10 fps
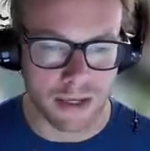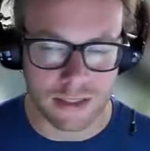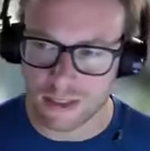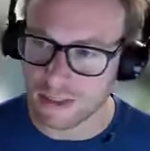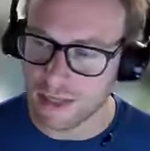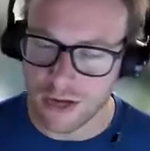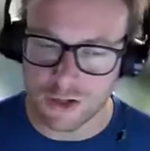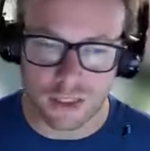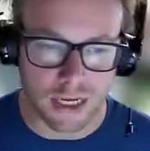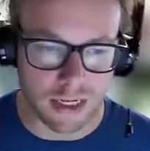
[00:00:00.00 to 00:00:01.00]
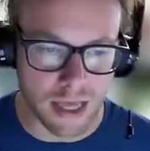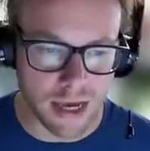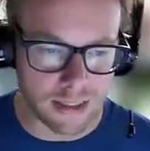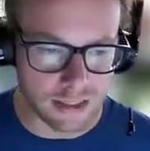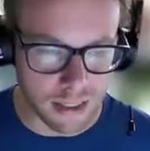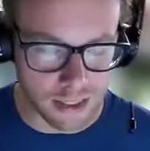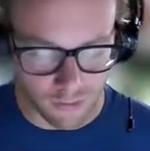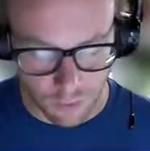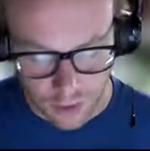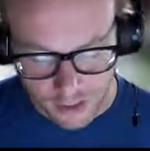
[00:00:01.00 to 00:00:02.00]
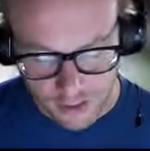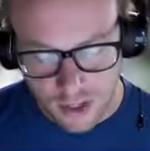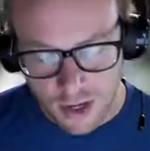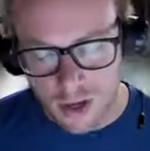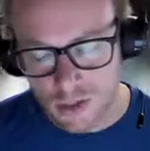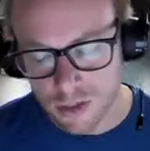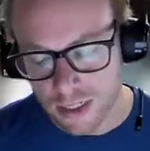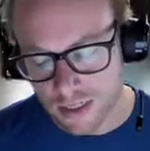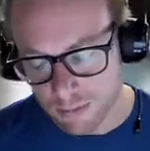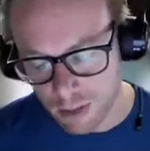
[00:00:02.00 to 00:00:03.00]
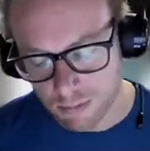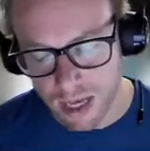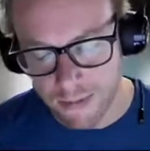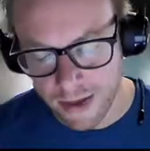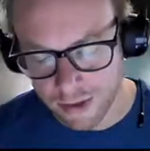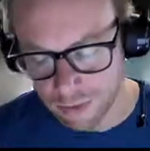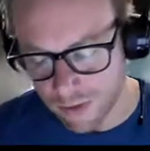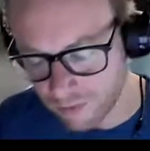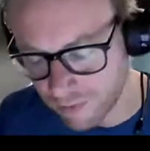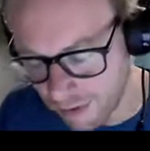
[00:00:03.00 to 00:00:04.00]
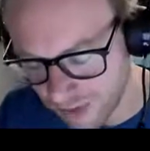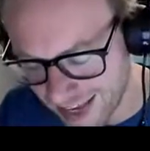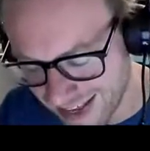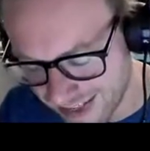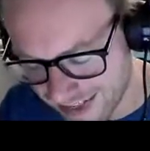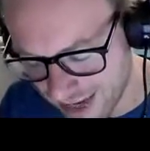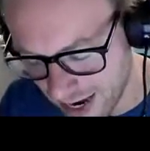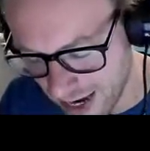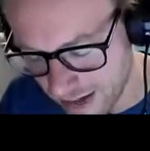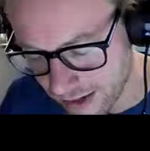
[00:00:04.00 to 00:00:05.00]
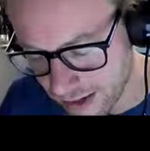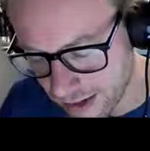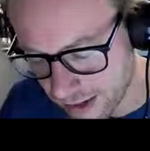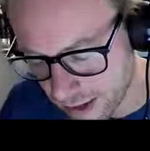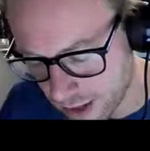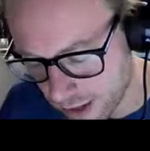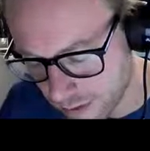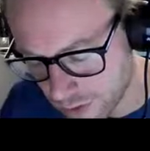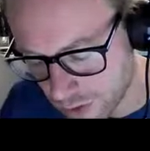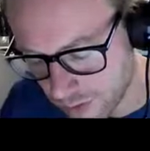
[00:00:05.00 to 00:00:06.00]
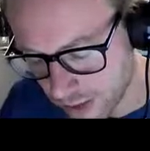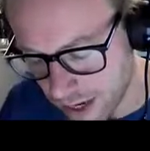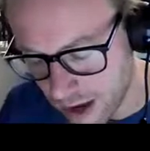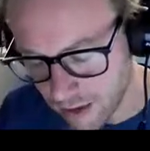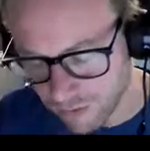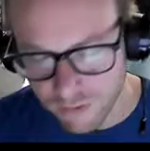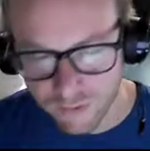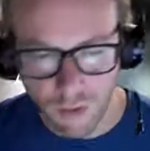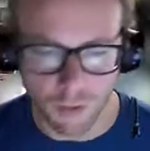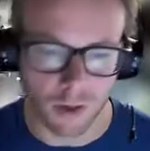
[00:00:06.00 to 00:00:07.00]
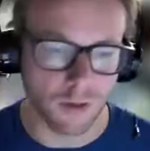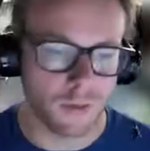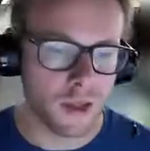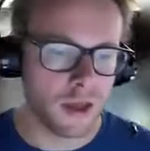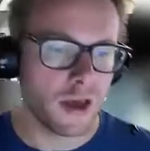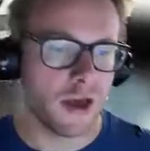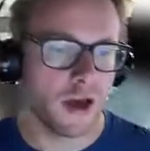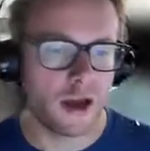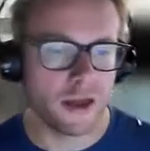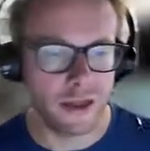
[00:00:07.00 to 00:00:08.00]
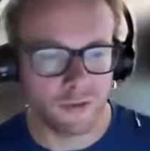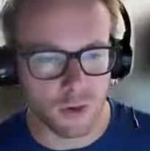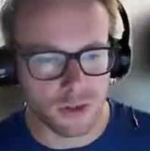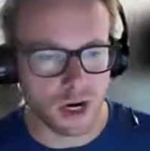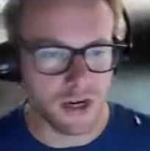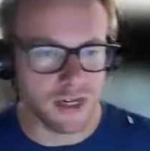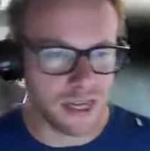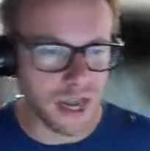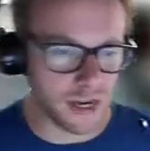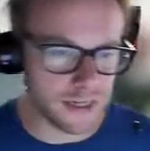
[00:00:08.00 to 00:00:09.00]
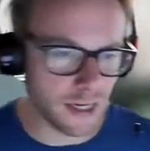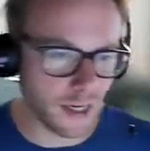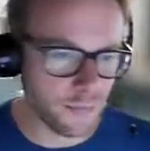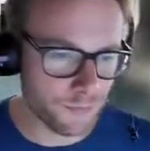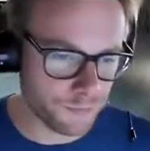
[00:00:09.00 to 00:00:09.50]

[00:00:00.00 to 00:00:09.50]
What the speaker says: Because this is not just e to the x, it's e to the 4x. So I need to multiply by the derivative of the inside. So we're going to have 4. And then, of course, our dx here.